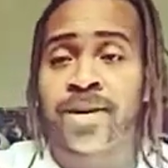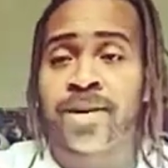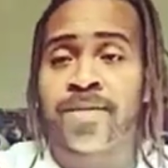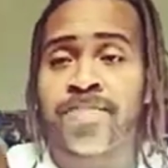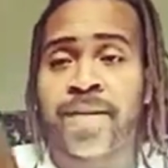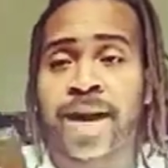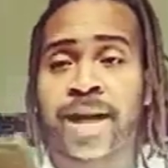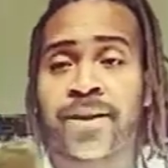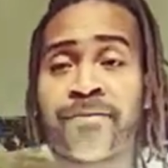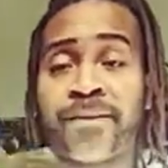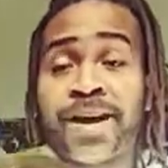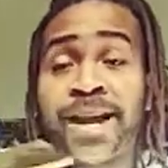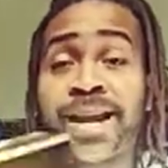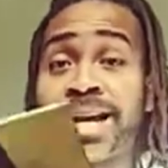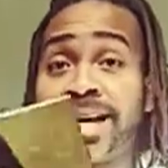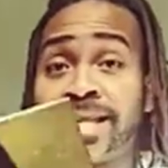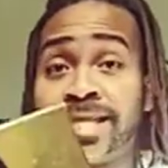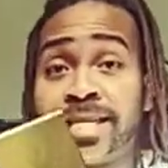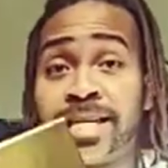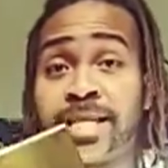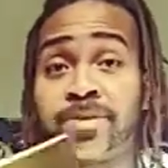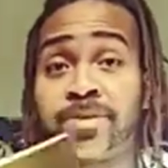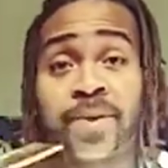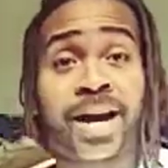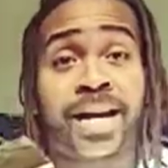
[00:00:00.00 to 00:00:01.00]
Now, the fact I got
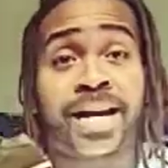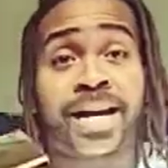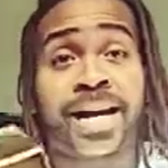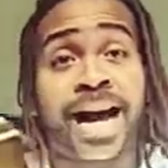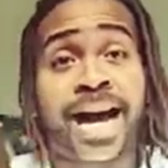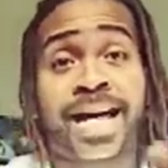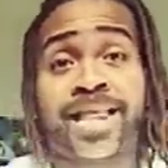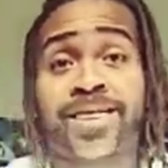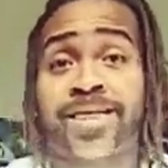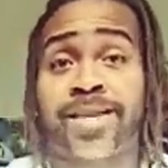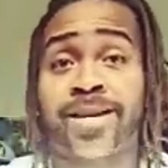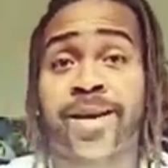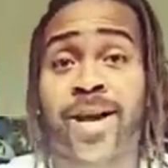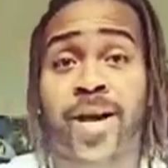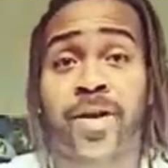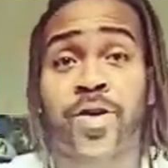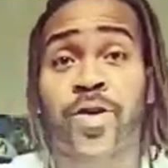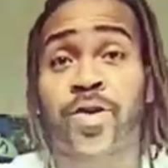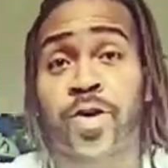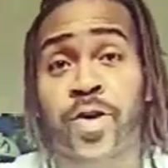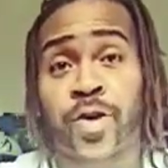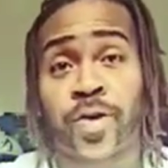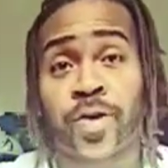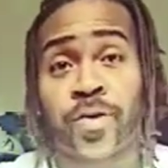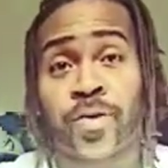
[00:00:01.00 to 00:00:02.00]
this one, I got the other
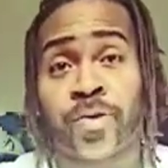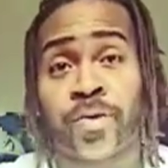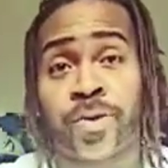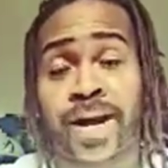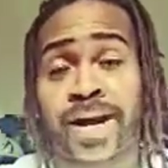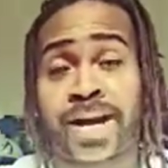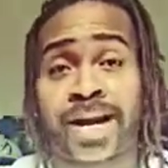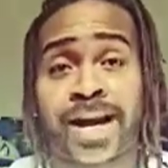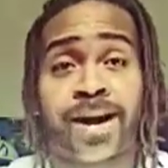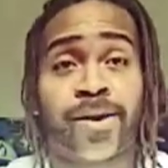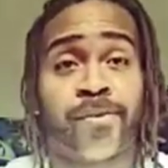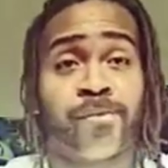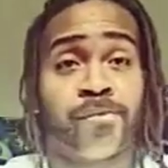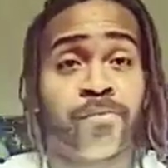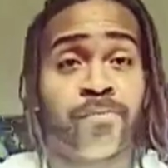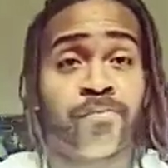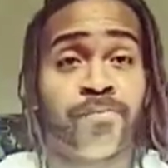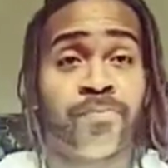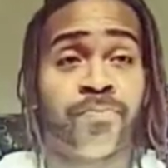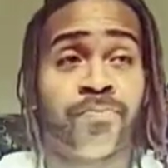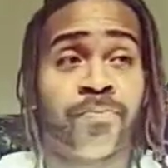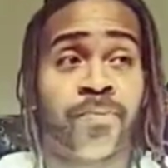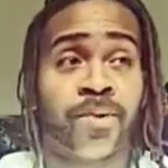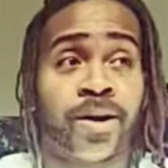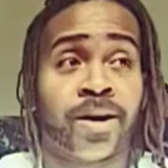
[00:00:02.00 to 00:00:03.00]
two. I got
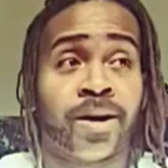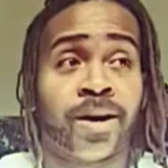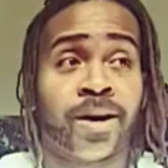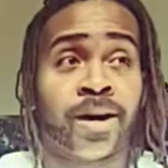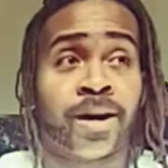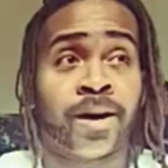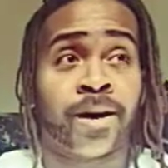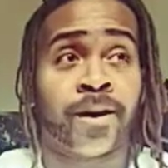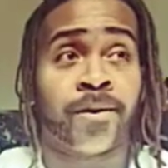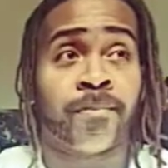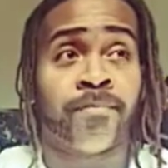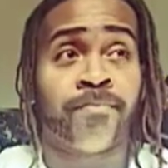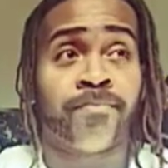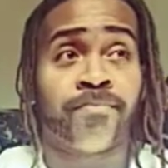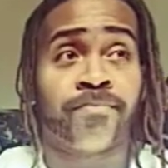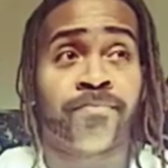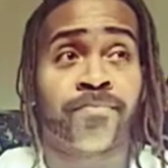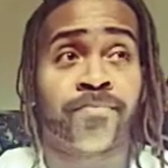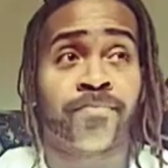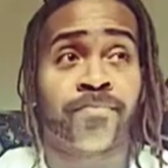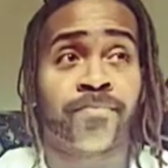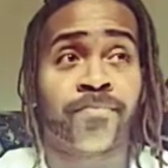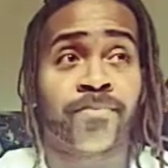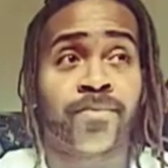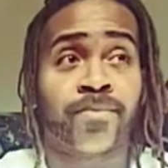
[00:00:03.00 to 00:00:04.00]

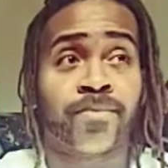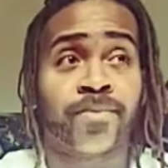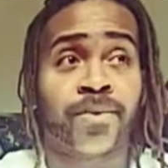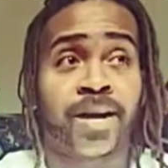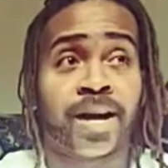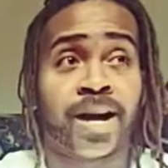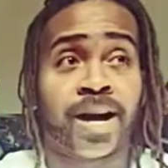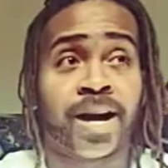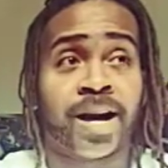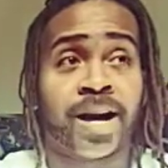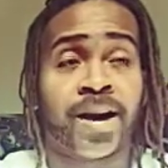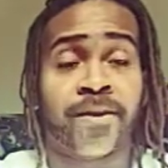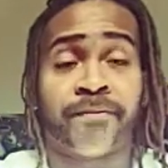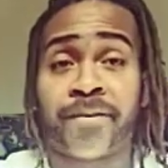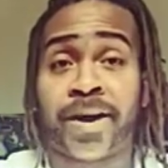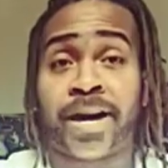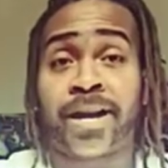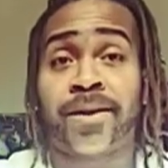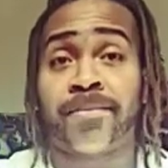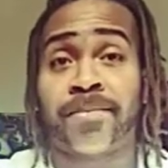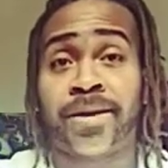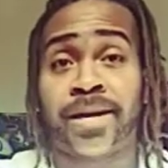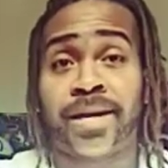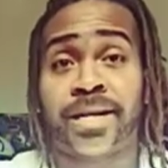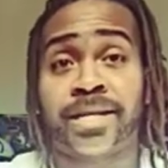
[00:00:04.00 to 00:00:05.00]

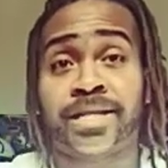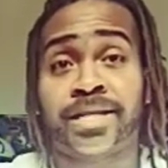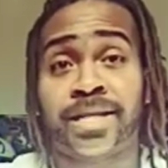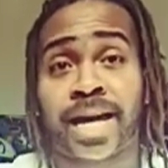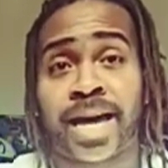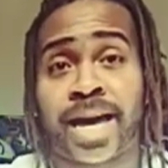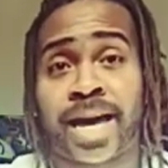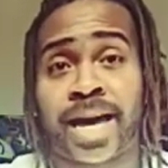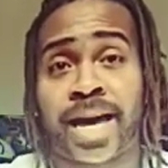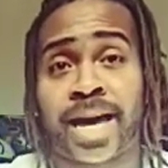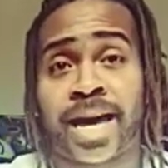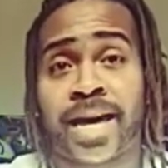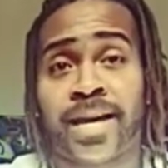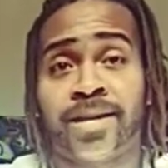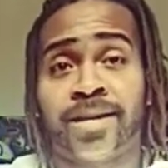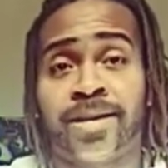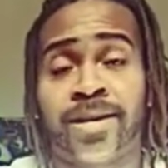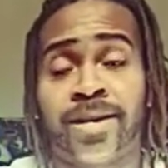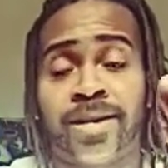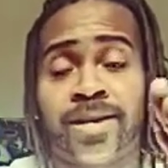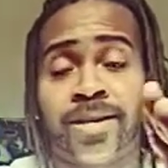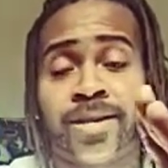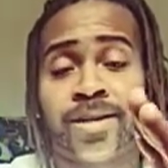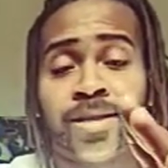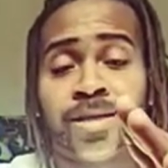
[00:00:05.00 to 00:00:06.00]
Phantom Menace and
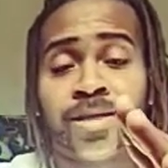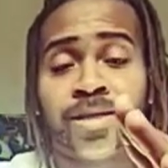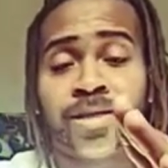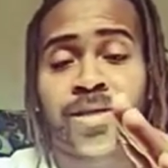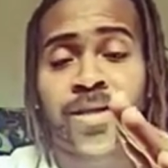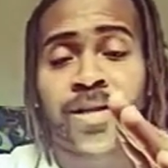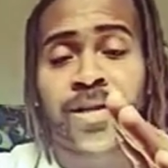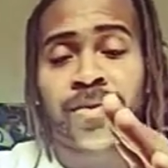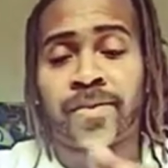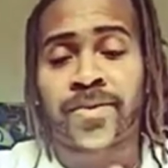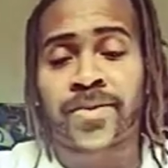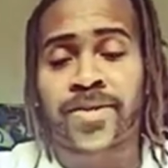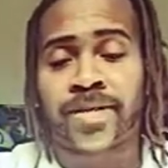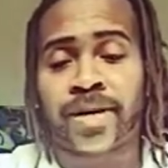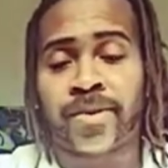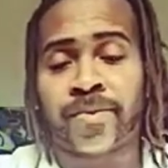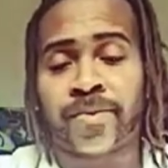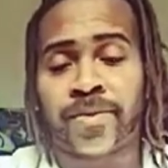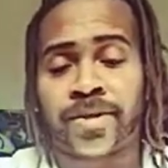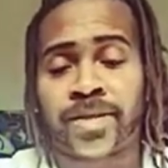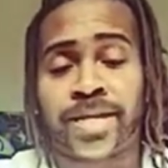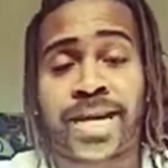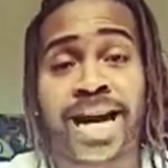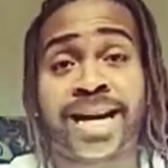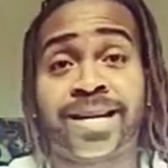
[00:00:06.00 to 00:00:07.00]
what was the other
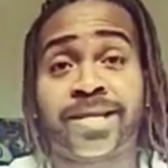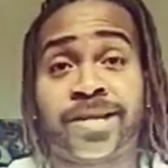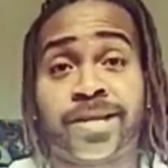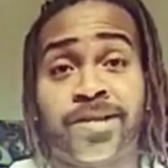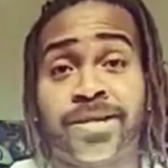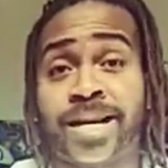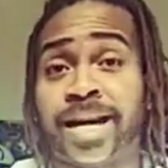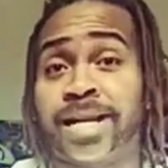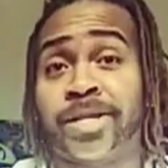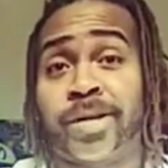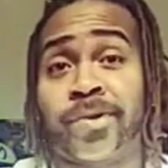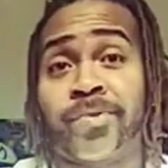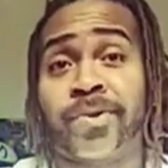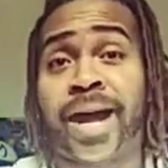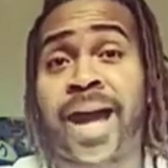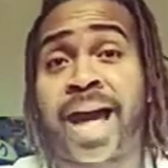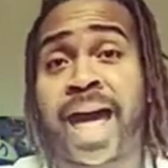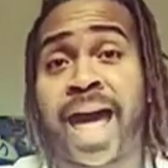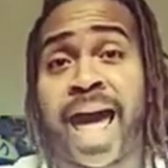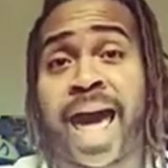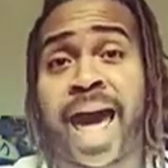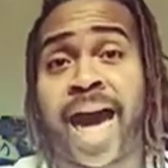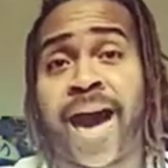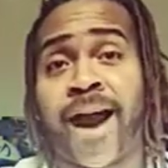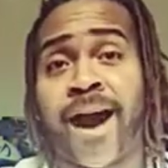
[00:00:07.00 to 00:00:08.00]
one? Attack of the Clones. I do not
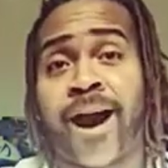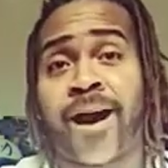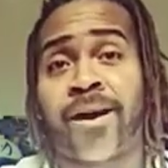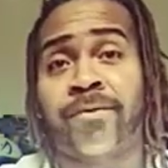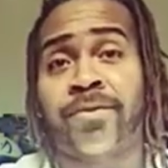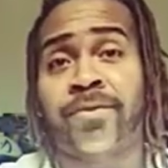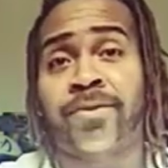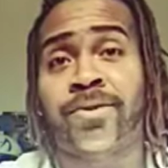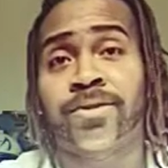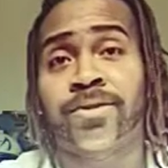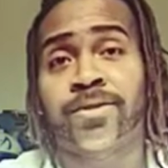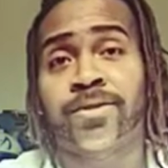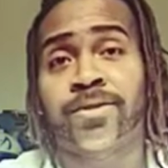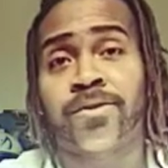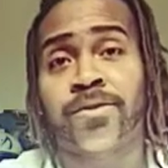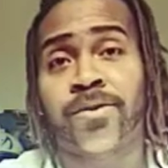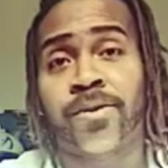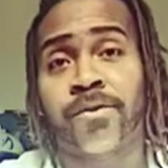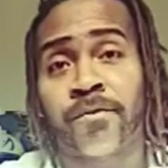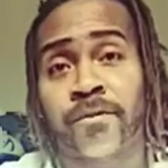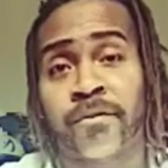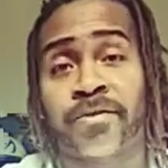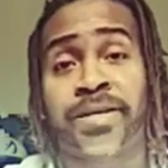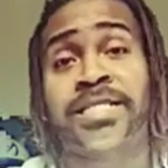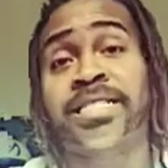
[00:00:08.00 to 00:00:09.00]
have
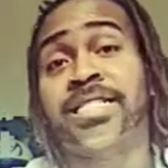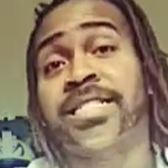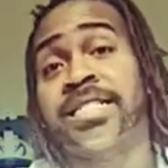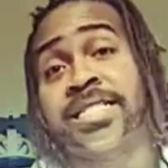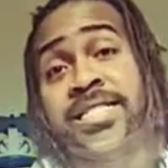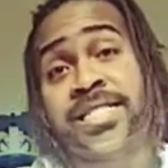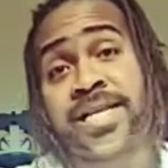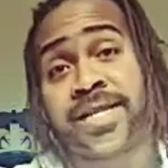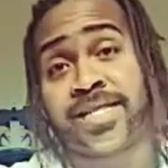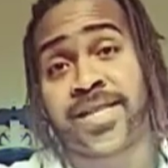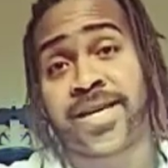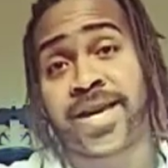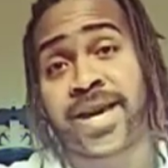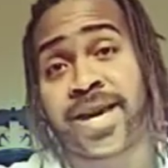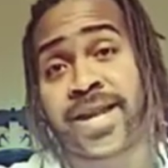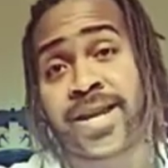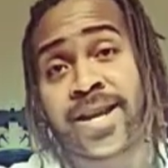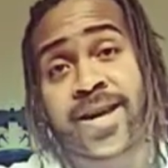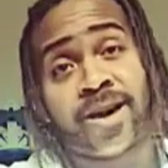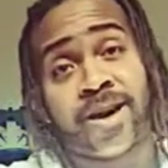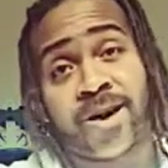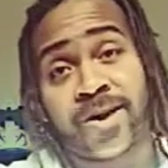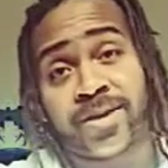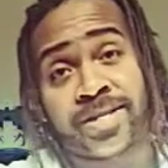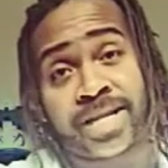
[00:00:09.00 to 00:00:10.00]
Revenge of the Sith yet
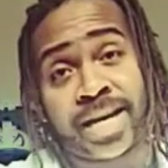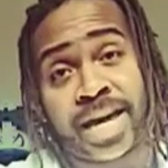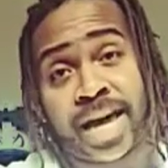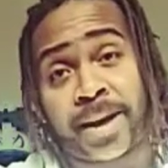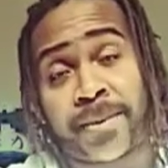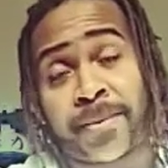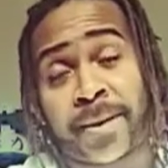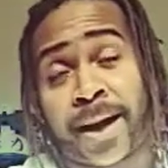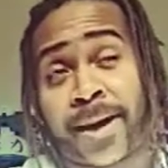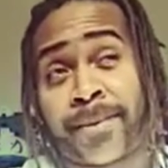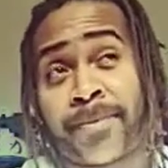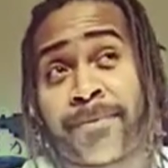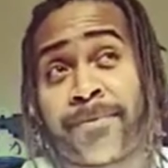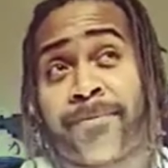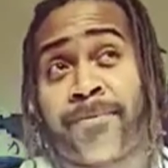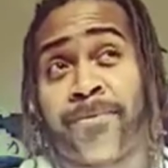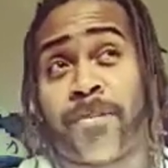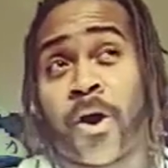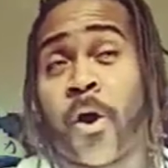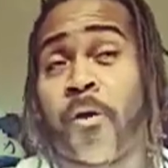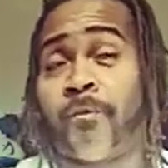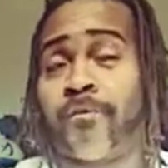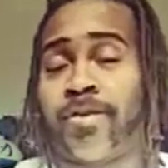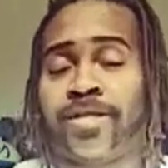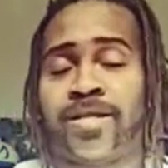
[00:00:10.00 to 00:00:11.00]
on tape. I
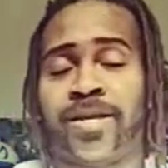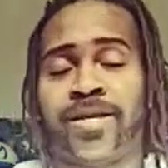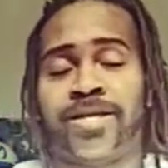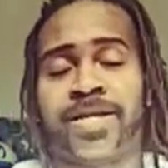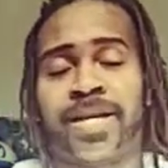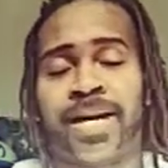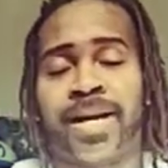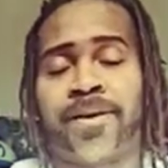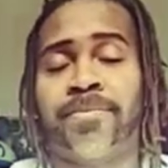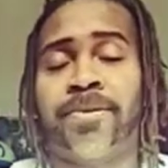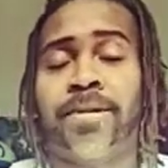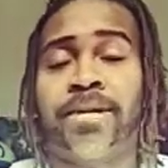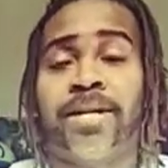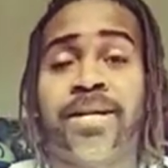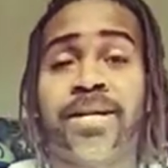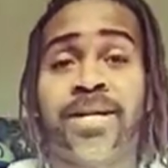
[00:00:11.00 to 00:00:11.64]
hope it's on tape.